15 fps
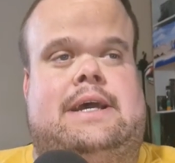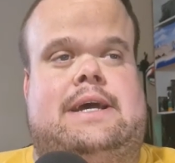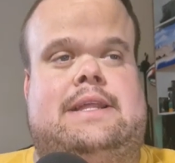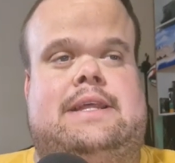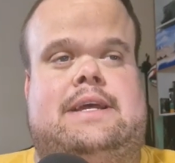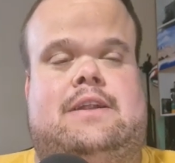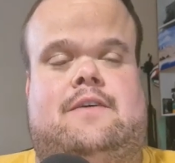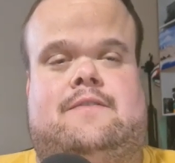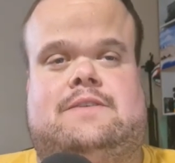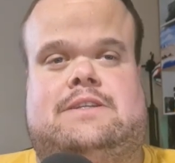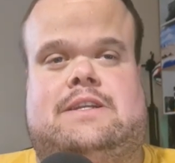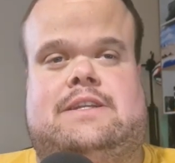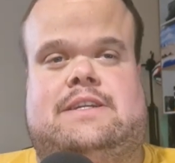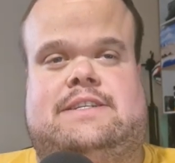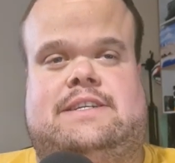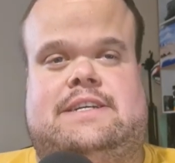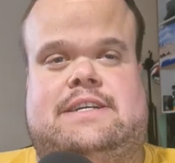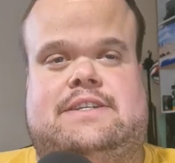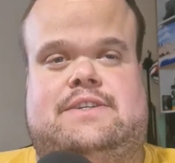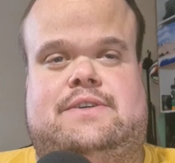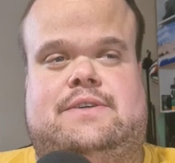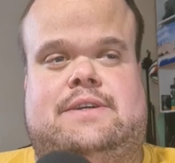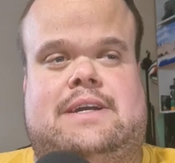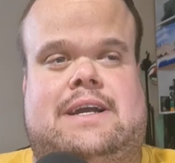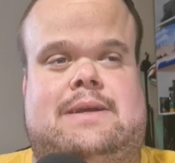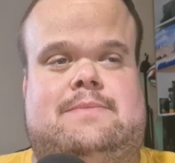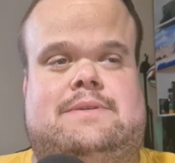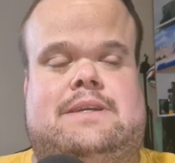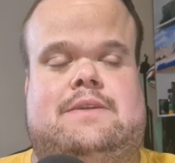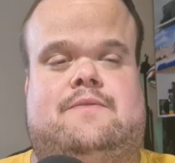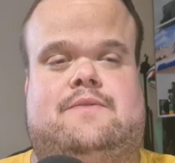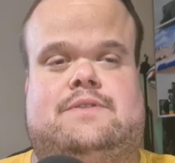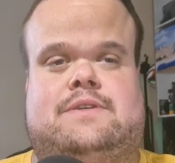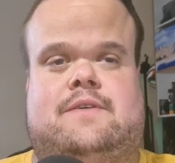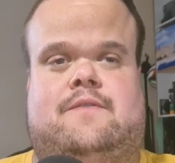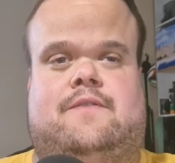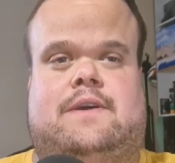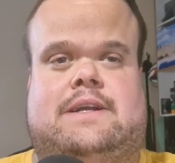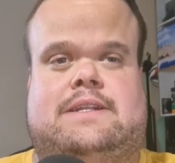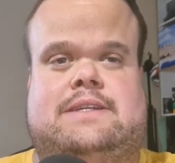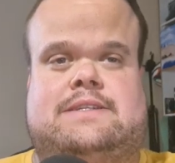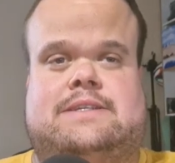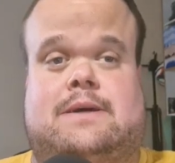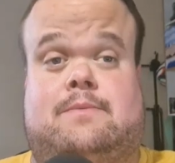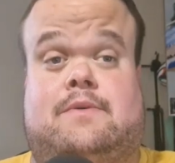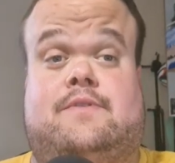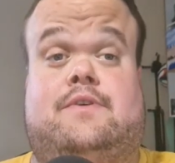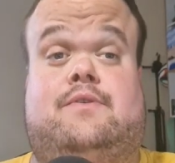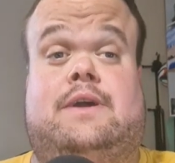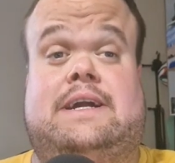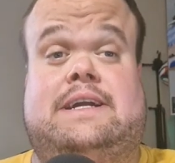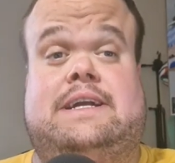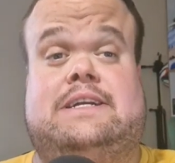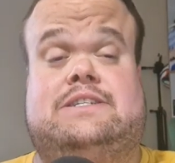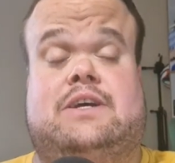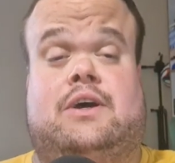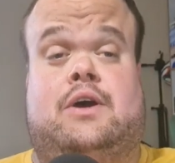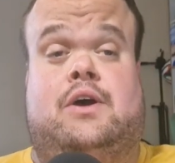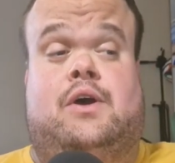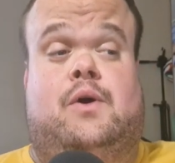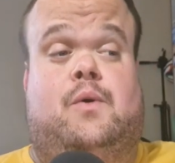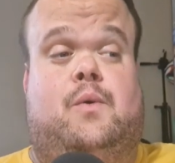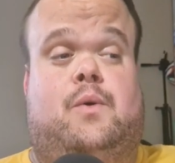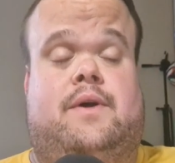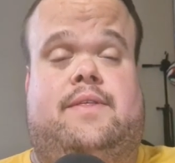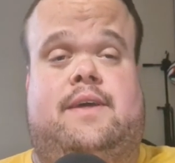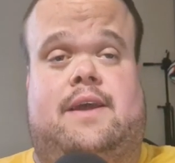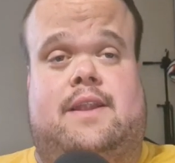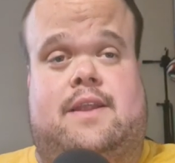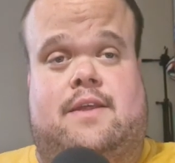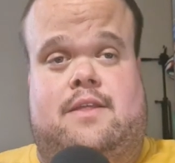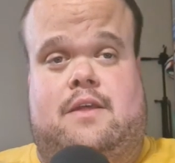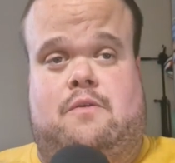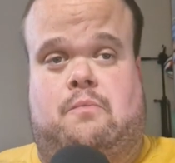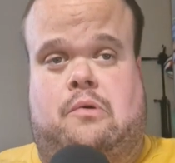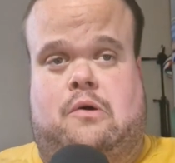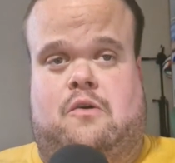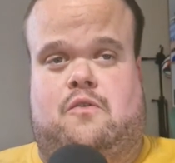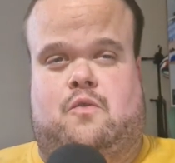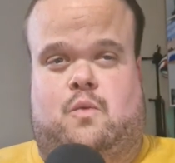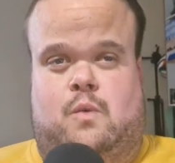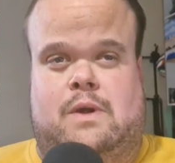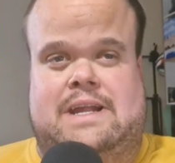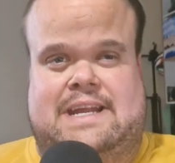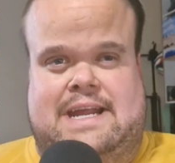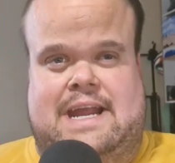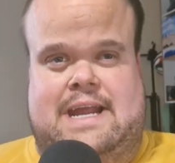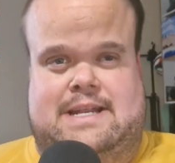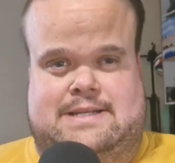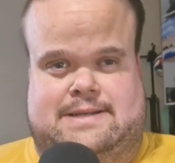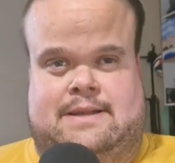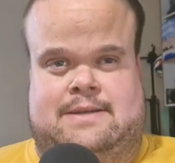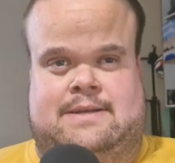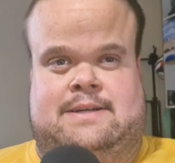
and then obviously the Tier 2 games that have also affected some of the rankings within this past weekend.